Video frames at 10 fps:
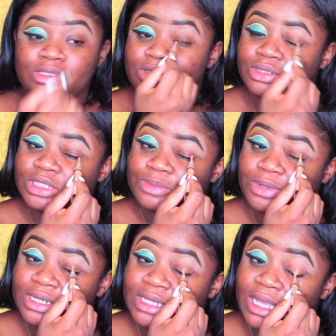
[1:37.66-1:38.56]
So we're just
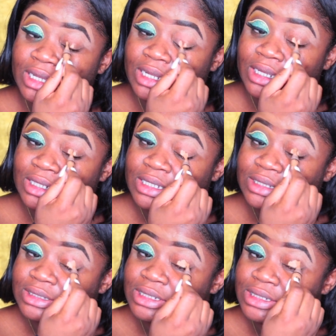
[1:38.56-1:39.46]
putting that on our
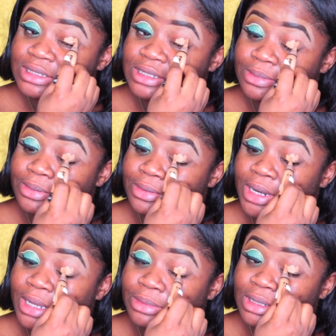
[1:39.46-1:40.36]
lids just to
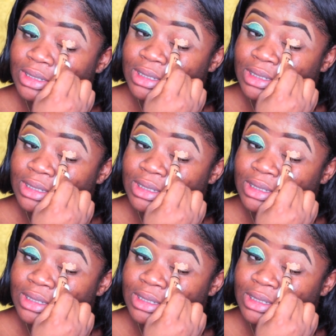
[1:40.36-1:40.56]
prime the